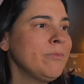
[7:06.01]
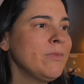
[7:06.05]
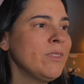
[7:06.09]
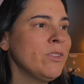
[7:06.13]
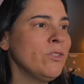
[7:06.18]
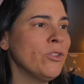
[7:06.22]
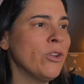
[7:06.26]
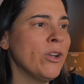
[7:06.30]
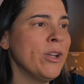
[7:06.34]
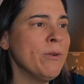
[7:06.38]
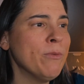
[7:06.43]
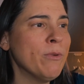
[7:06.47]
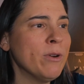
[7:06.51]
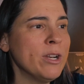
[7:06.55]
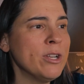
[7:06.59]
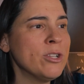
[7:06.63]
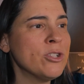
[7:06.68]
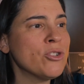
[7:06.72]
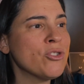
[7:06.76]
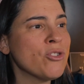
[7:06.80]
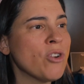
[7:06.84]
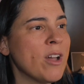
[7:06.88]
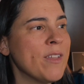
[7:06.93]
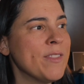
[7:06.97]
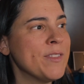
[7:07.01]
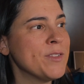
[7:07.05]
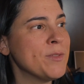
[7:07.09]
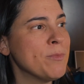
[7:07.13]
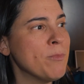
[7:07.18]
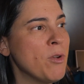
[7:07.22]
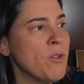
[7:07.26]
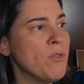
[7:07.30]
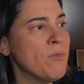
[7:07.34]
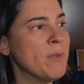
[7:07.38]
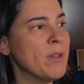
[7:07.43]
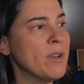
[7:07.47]
So he wanted to try this
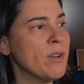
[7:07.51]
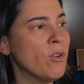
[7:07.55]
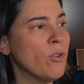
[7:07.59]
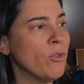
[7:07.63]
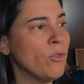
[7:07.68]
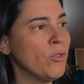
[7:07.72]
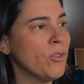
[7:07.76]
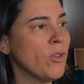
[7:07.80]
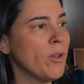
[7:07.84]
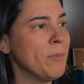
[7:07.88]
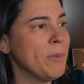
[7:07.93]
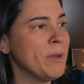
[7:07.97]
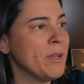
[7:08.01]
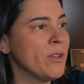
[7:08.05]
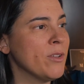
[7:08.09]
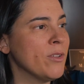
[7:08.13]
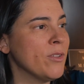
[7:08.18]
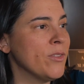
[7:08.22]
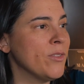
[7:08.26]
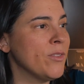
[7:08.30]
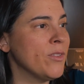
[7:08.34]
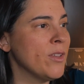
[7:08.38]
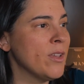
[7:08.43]
movement also because